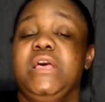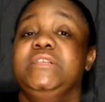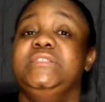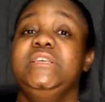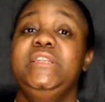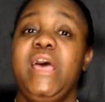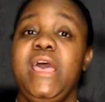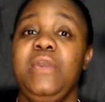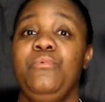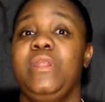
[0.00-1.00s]

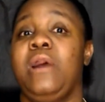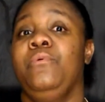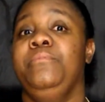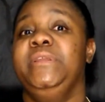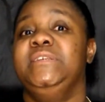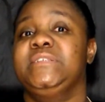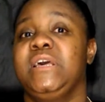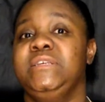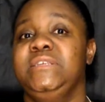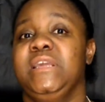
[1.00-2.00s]
Today, what I will be
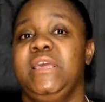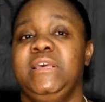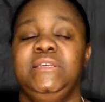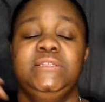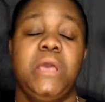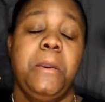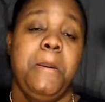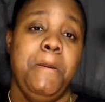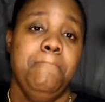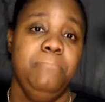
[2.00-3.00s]
discussing is
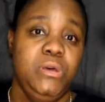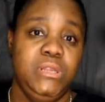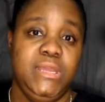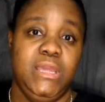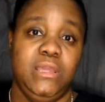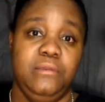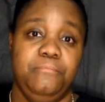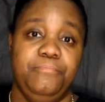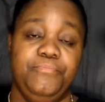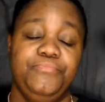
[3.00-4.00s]
bullying.
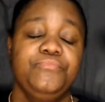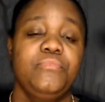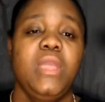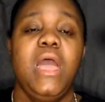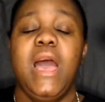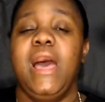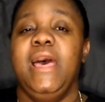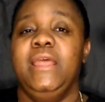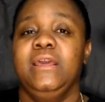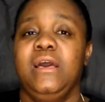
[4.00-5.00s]
I
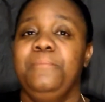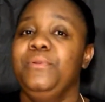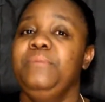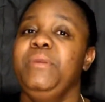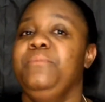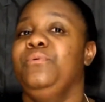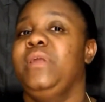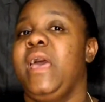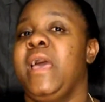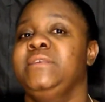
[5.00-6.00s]
had a couple of people
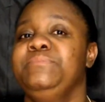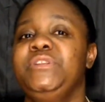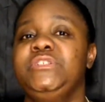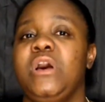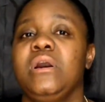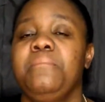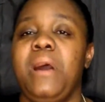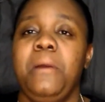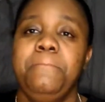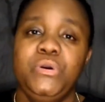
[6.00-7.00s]
that asked me to talk
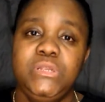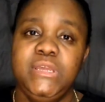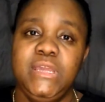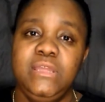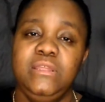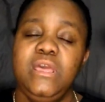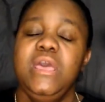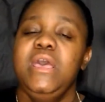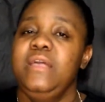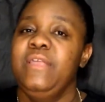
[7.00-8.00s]
about bullying,
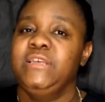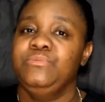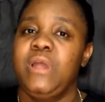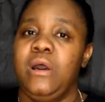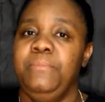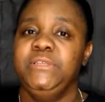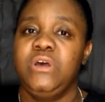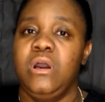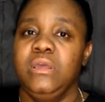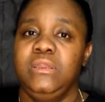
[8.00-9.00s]
and that's what I'll be
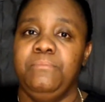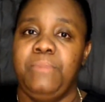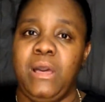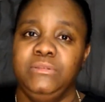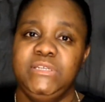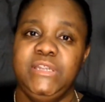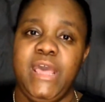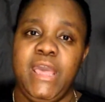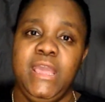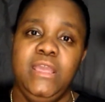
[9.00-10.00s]
talking about
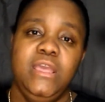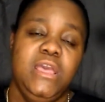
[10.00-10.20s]
today.